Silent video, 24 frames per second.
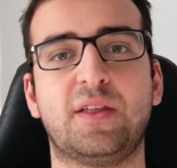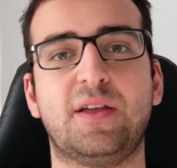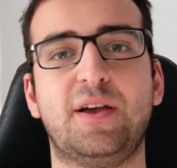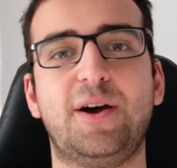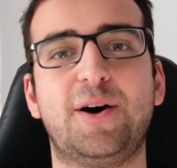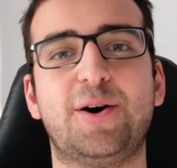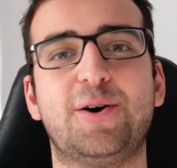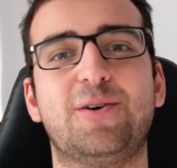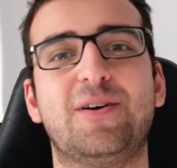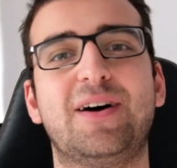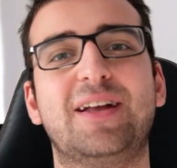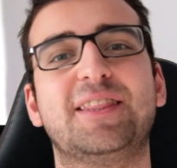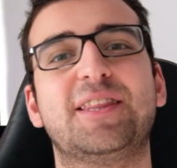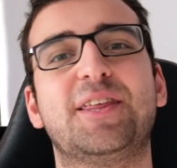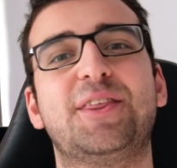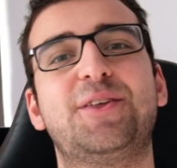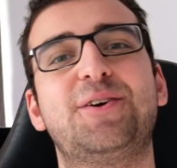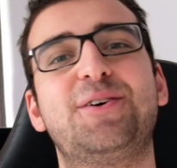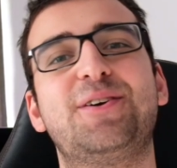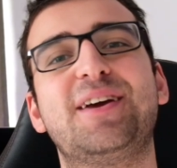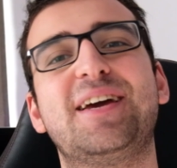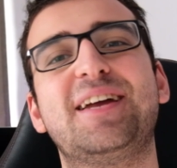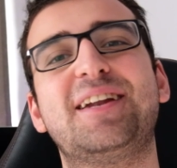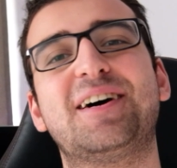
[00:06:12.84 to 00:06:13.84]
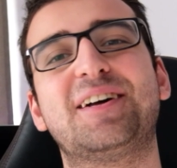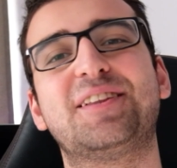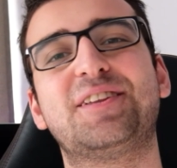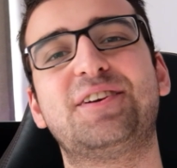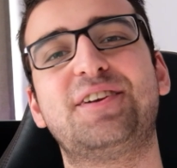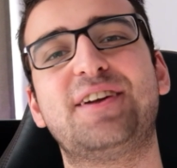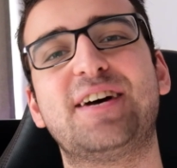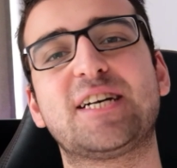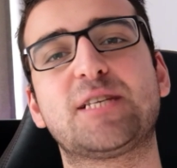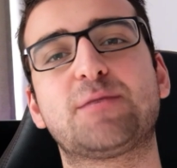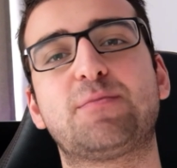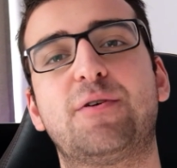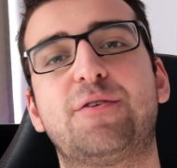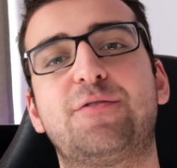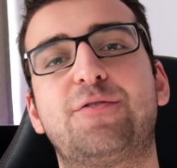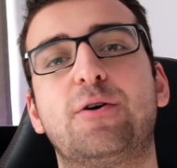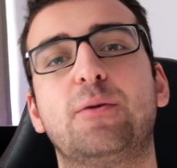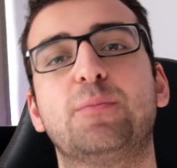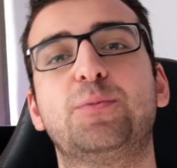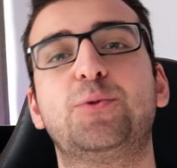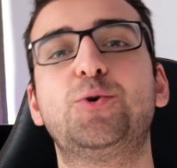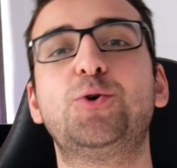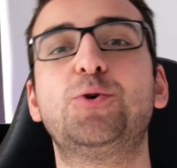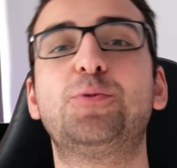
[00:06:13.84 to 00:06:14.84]
Oh, and the 3800X
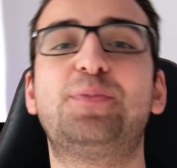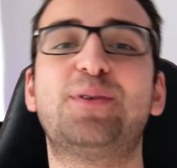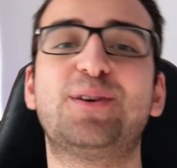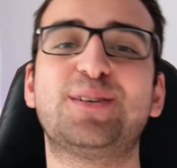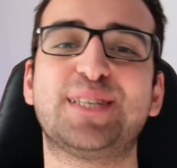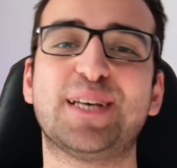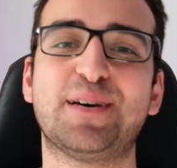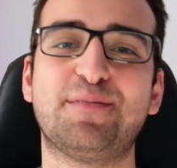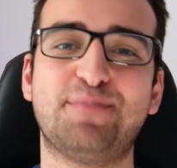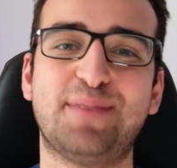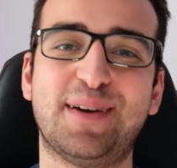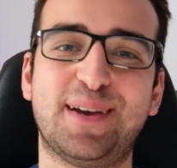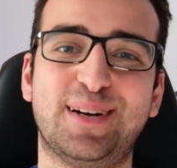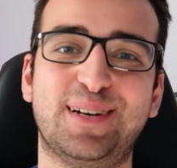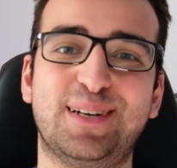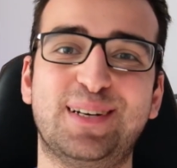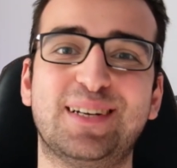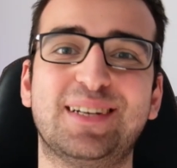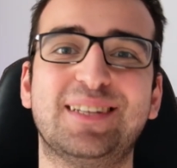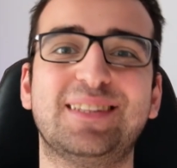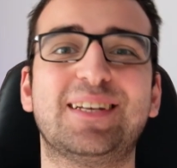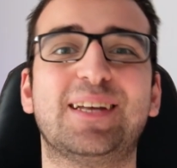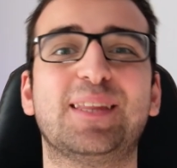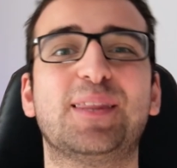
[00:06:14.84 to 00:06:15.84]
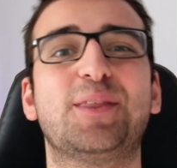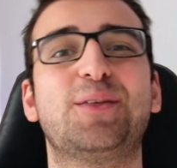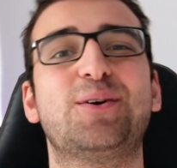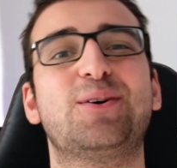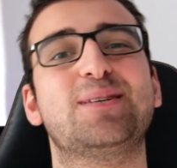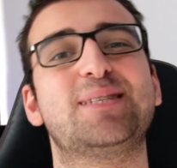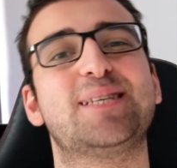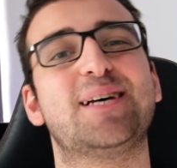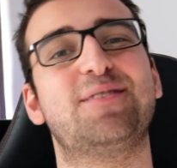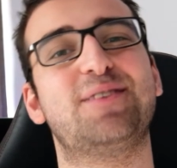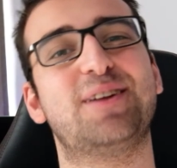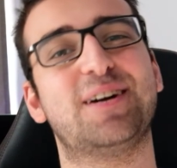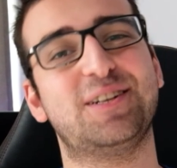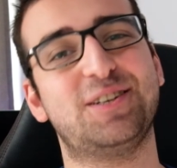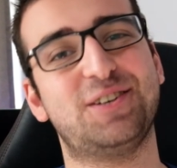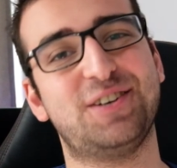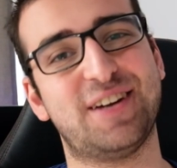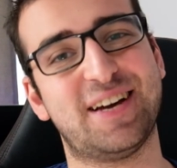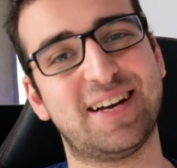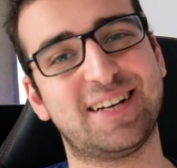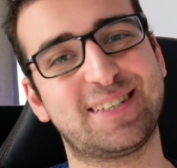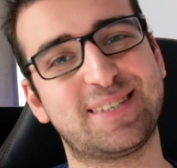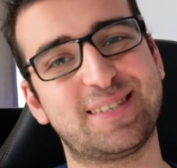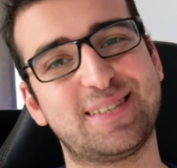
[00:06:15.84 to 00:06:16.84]
performed 2% better than the
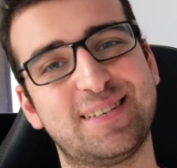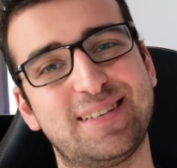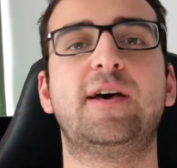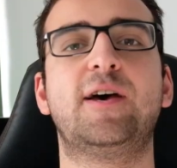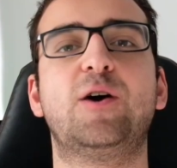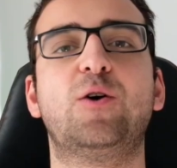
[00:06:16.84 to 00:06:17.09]
3700X.